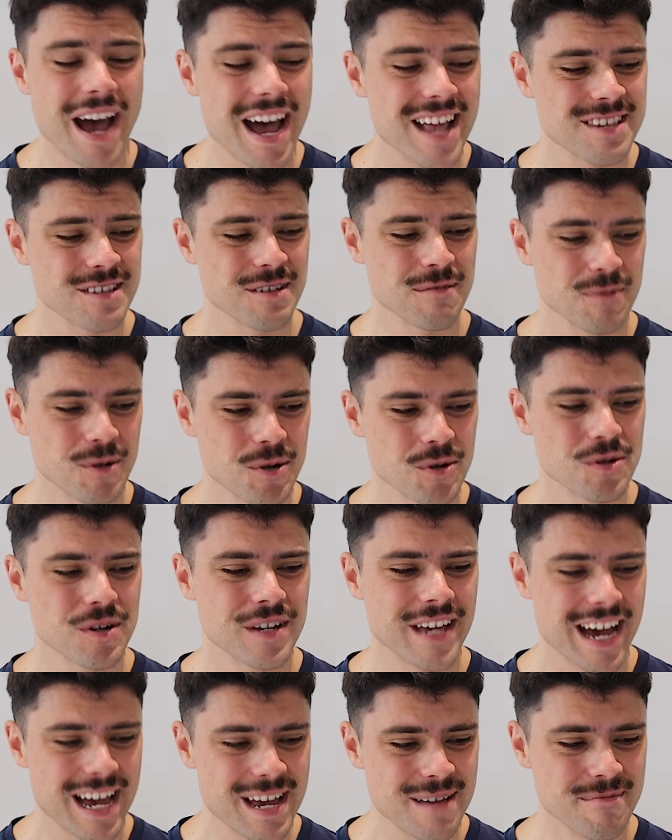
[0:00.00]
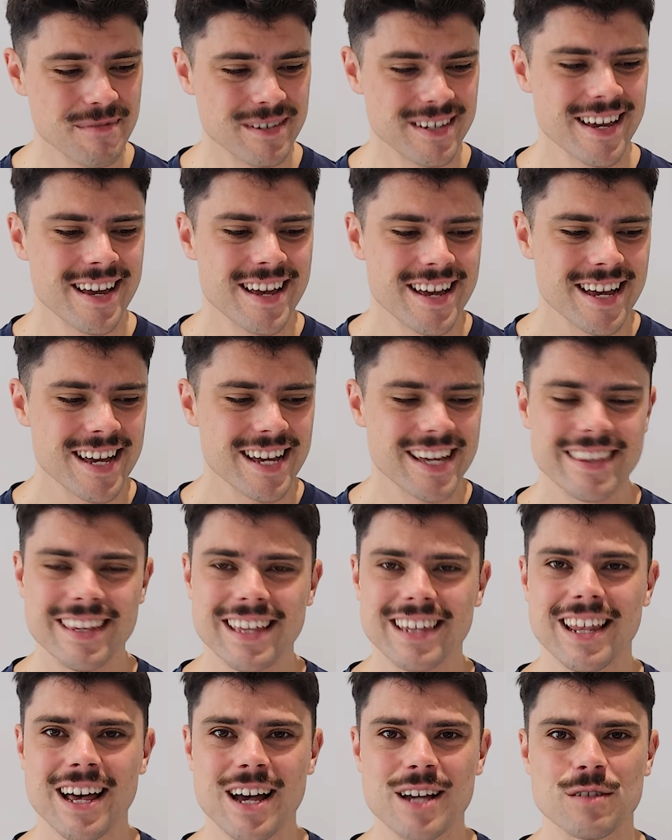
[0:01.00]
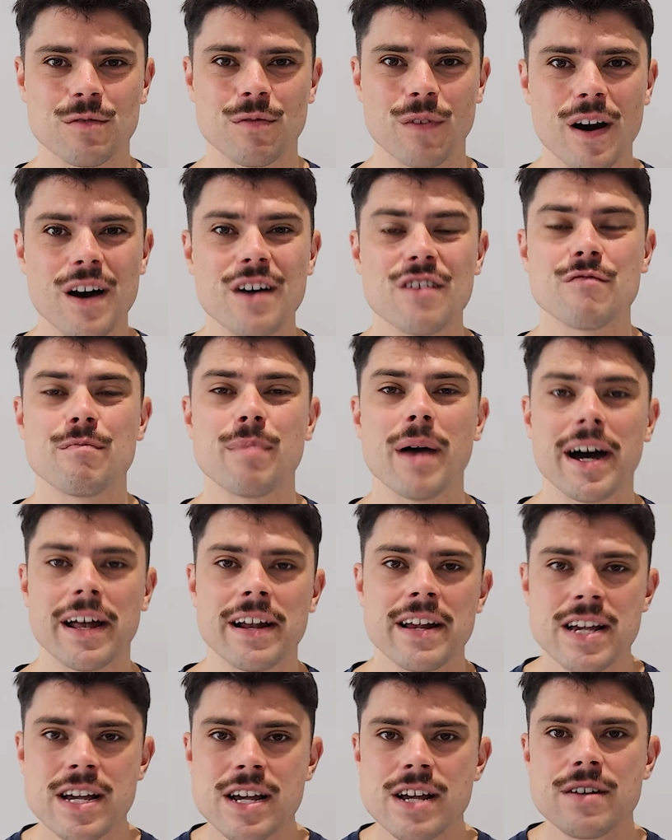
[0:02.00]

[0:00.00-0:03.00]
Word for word: had some good games in their last five, but